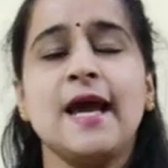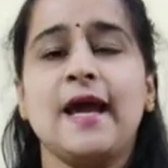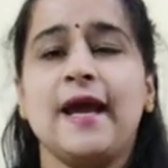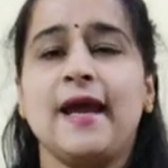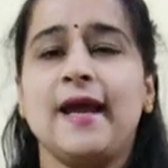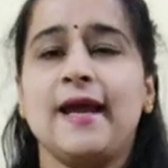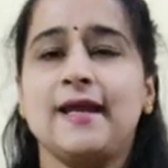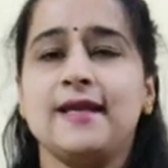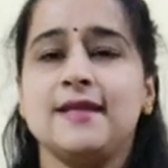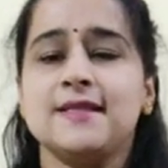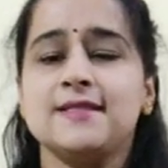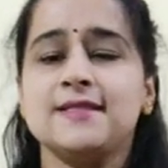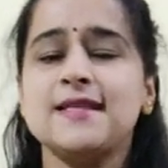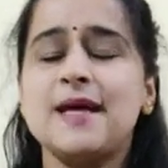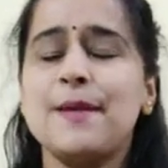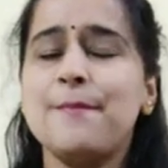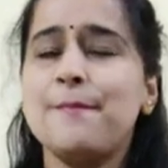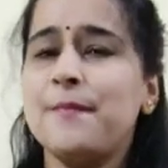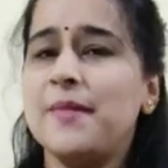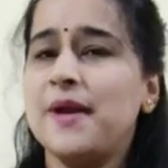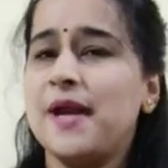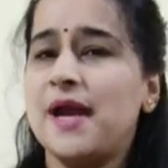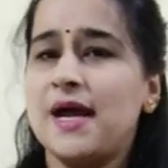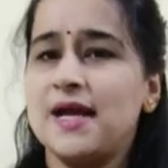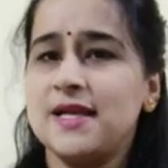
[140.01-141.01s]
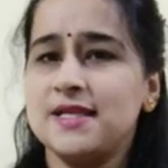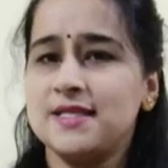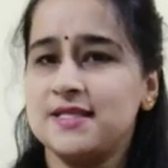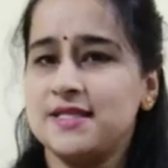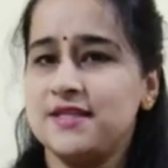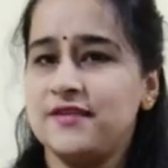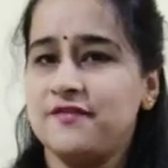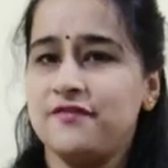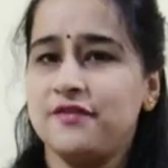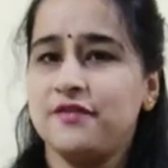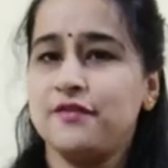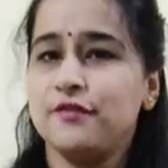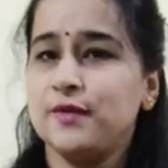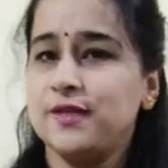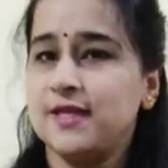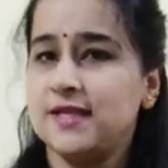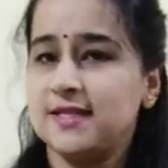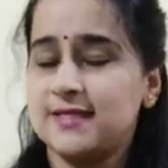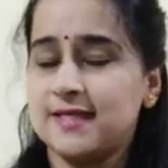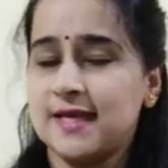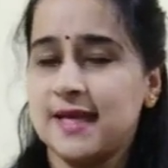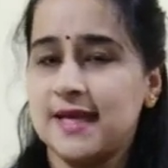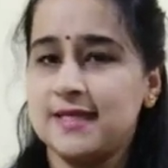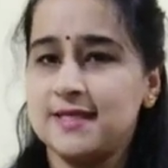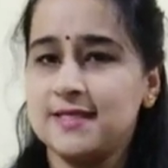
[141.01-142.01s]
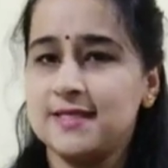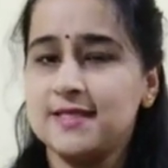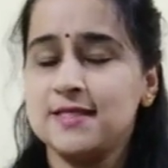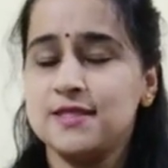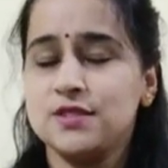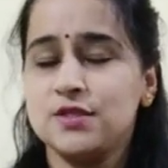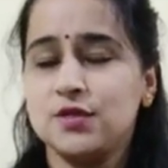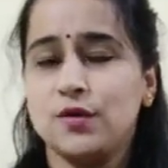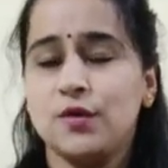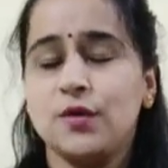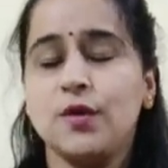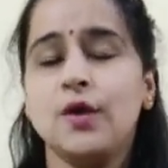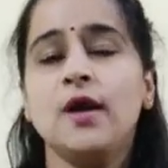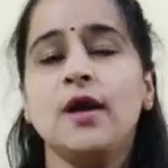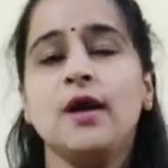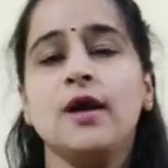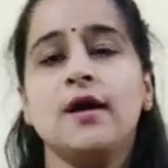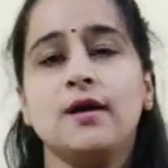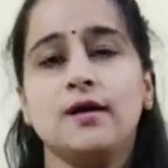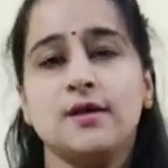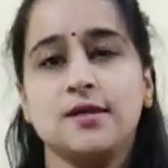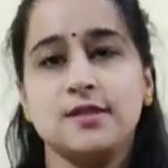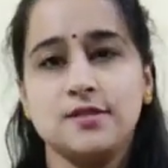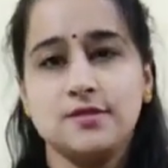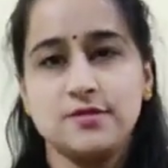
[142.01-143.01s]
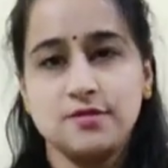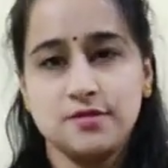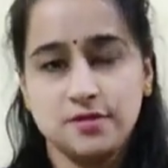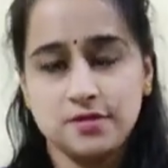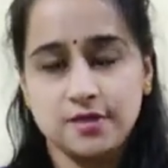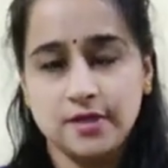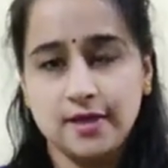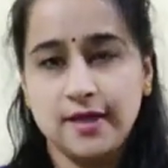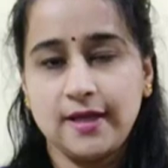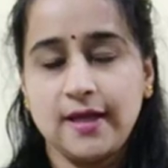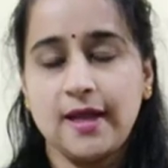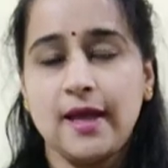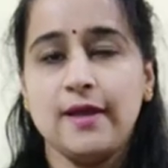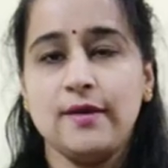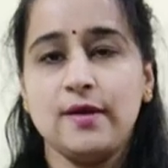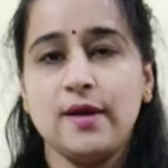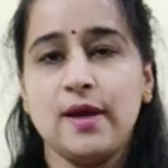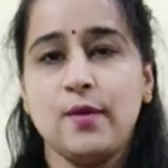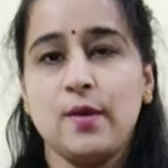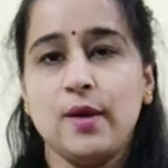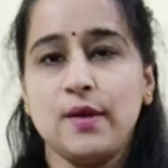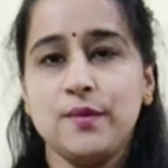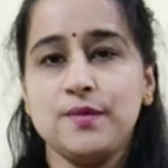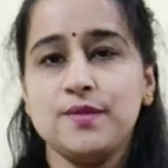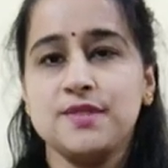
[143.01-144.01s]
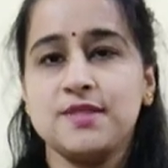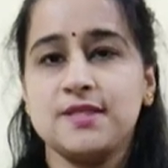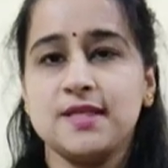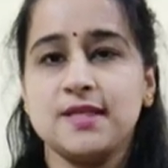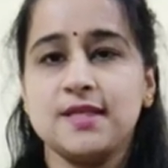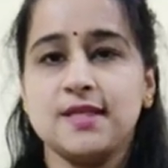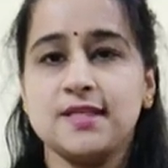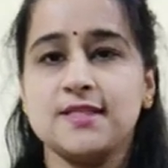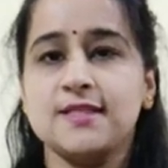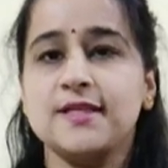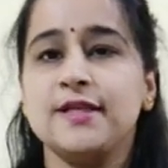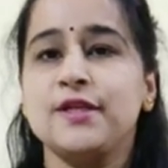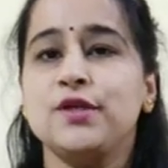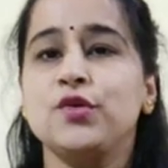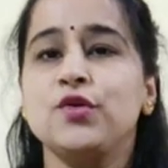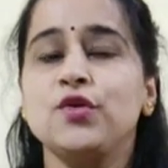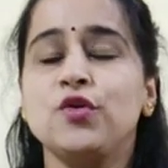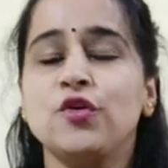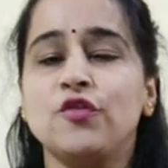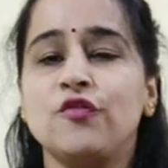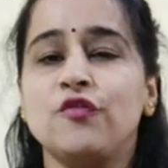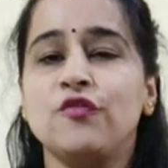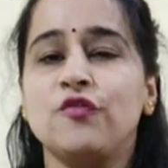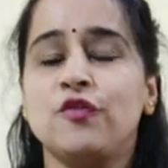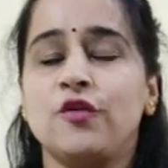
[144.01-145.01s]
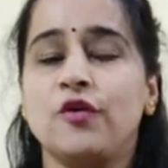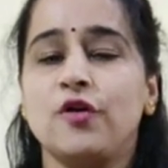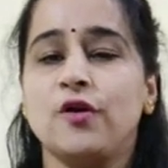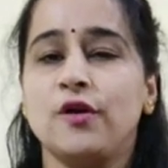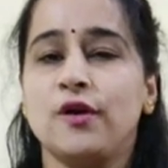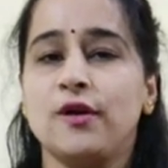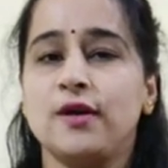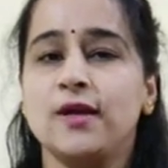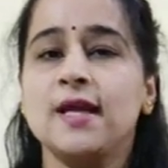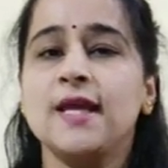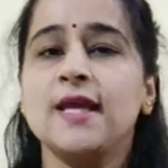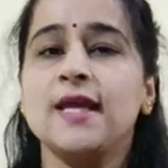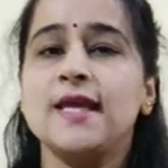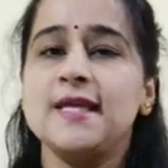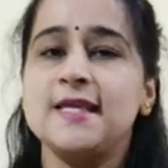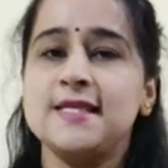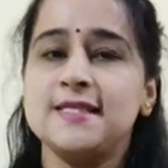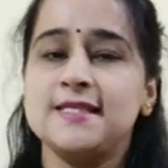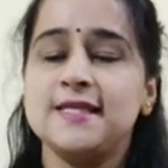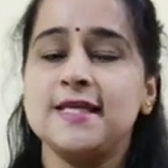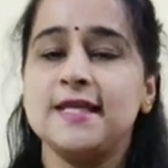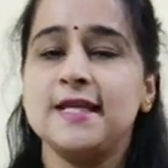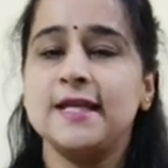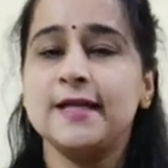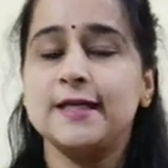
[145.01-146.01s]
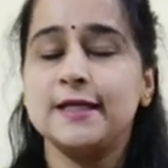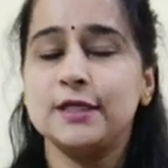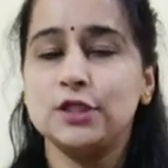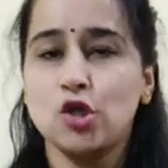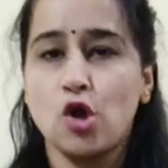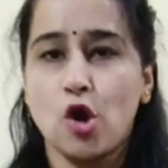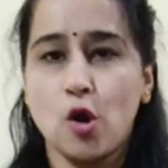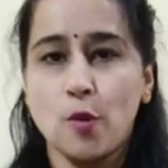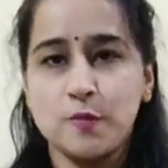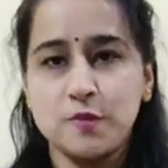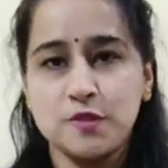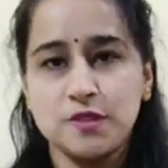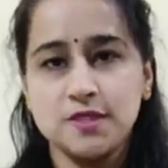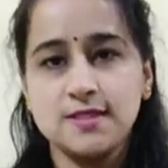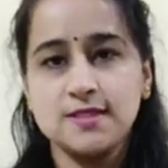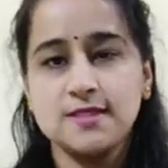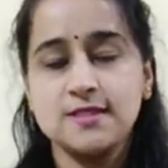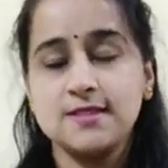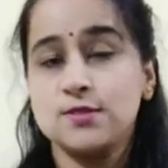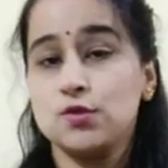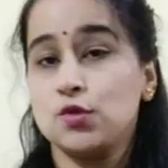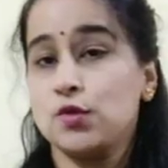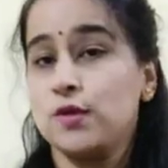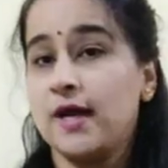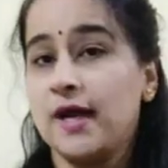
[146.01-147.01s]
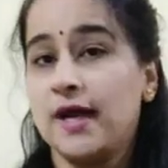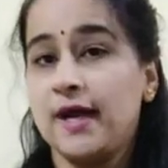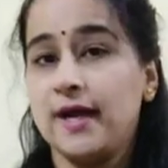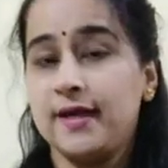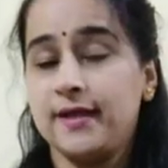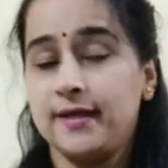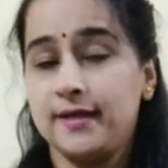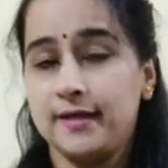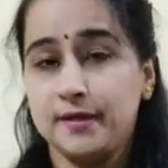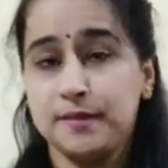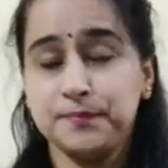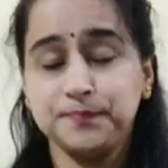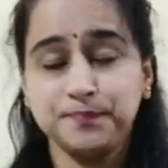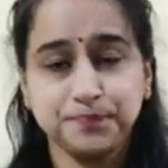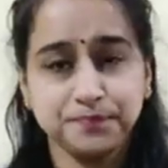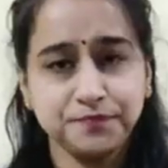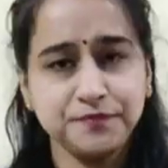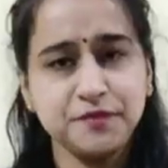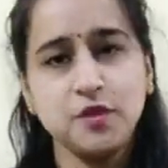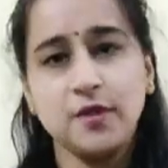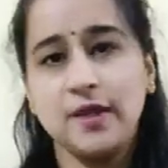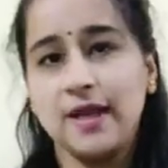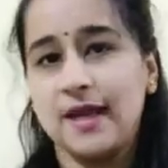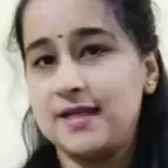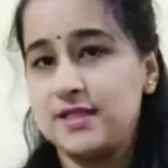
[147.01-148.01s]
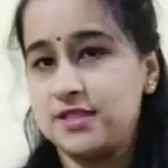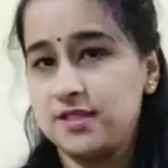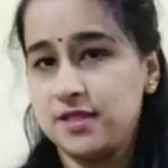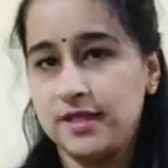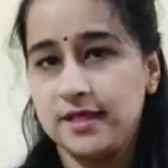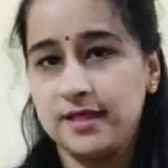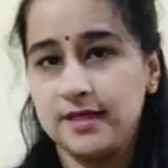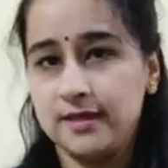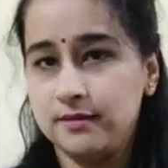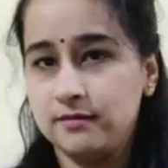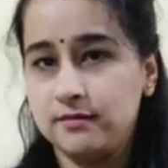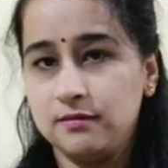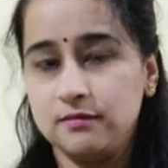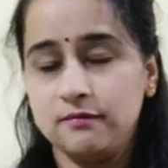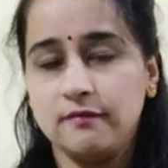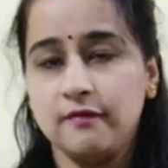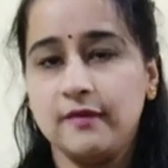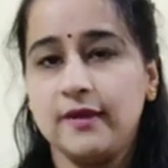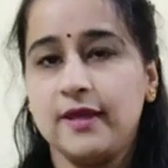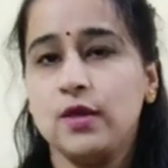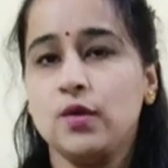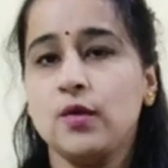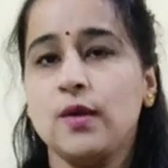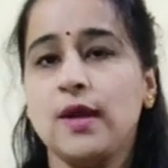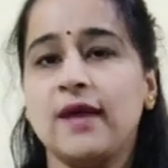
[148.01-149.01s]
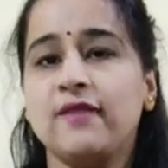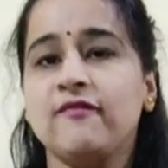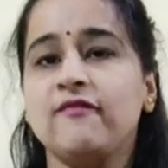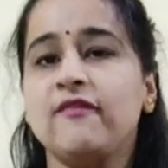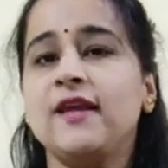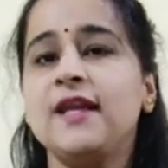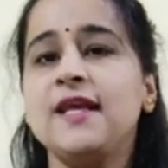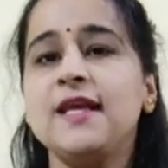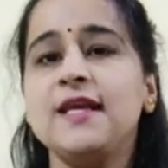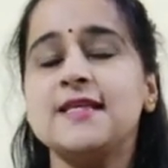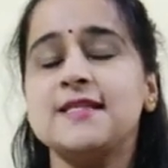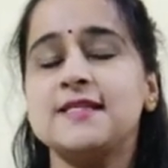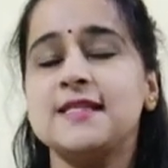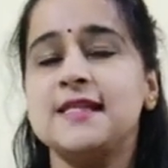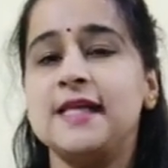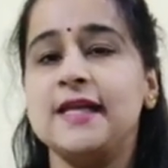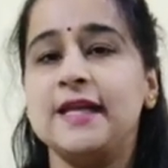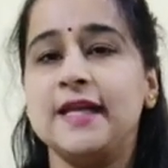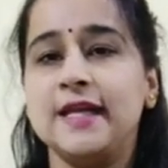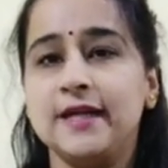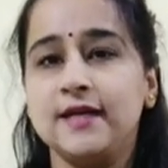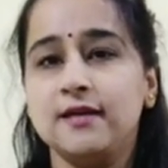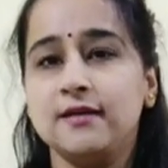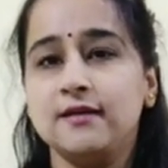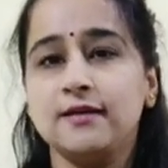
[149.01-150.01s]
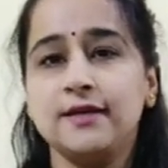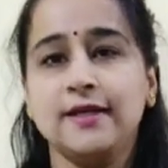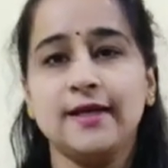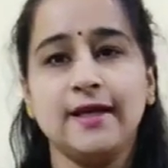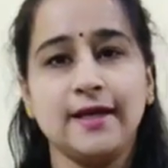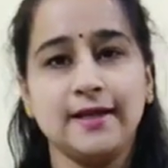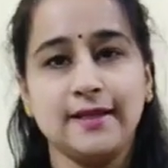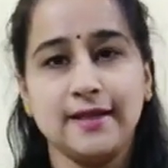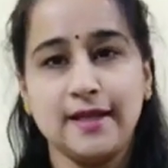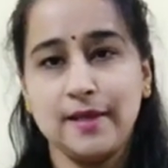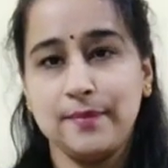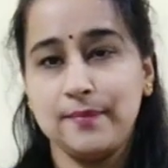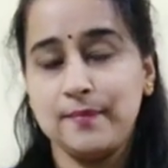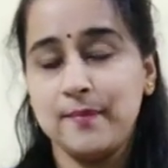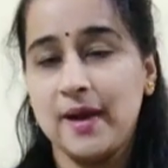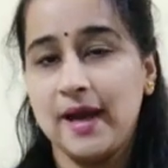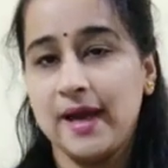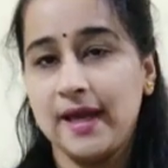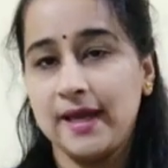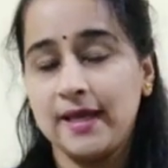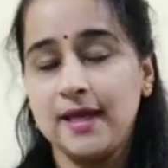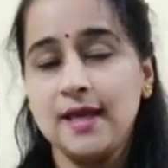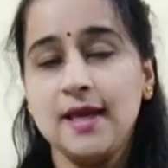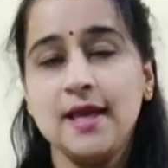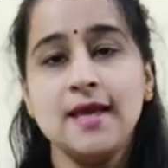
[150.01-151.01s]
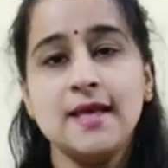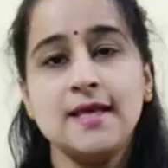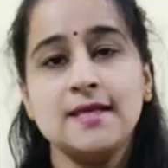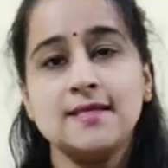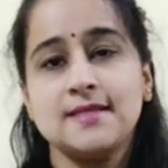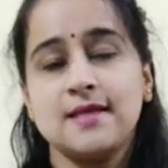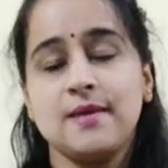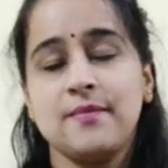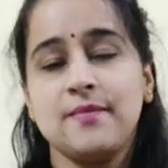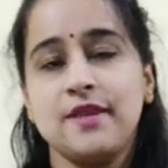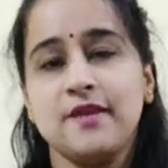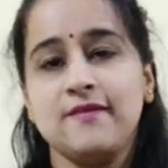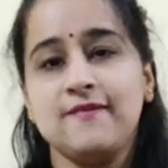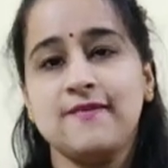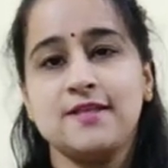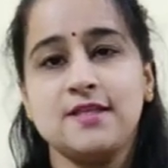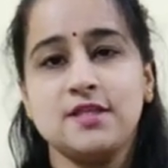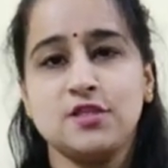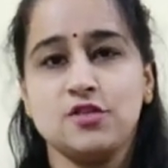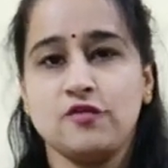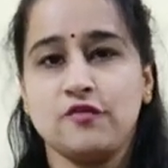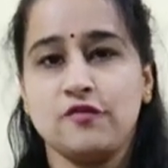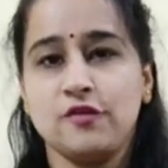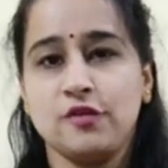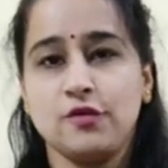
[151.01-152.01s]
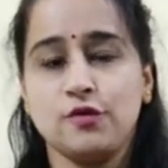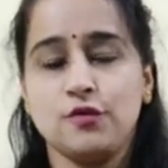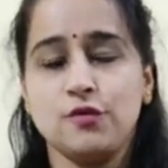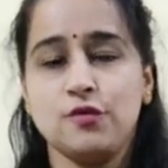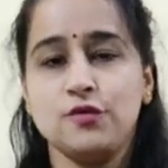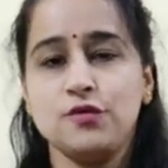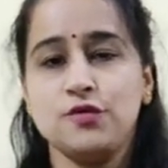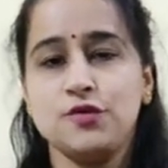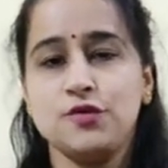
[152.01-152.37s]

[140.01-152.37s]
And some brands differ with the sizes, so I would suggest that you go for easy return options, so that you can very easily return it and then buy something which is of your